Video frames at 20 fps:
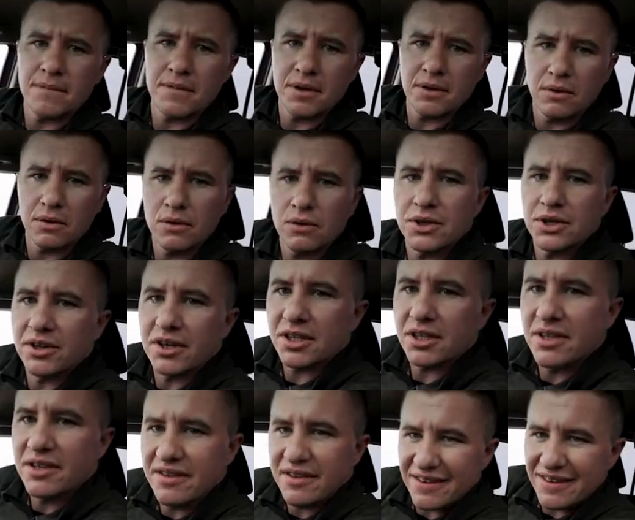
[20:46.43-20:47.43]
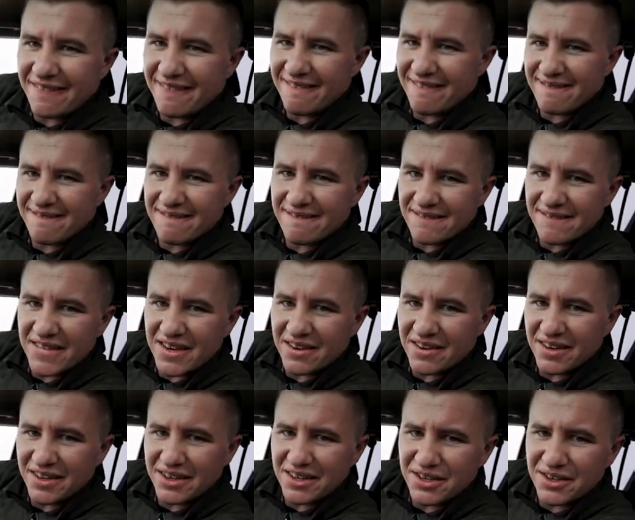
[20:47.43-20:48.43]
Now, oh, you're not
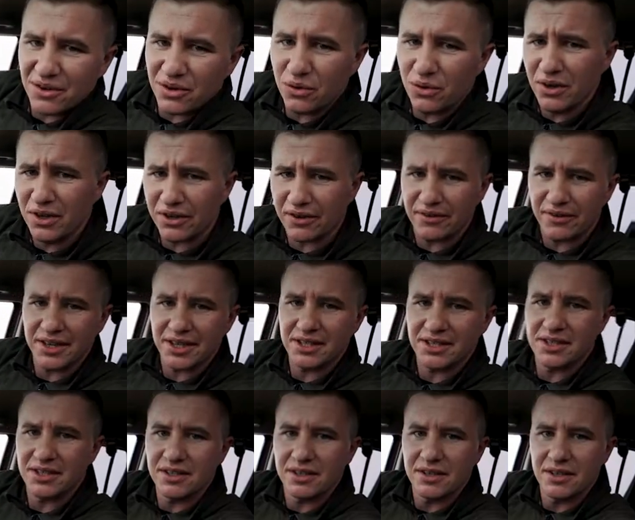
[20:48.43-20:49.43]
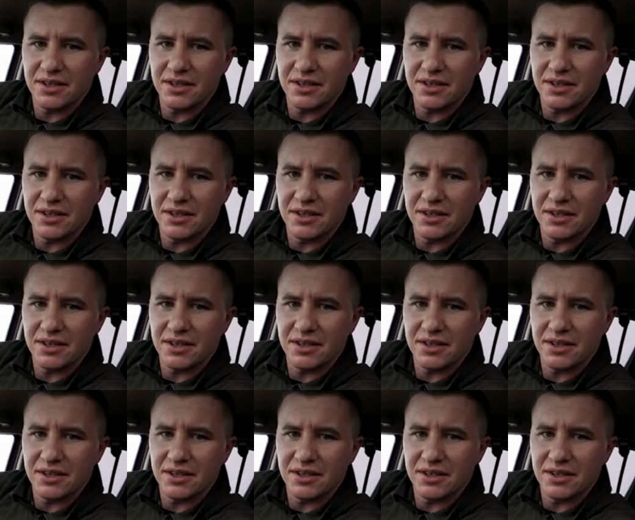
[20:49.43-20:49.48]
in your holder, right?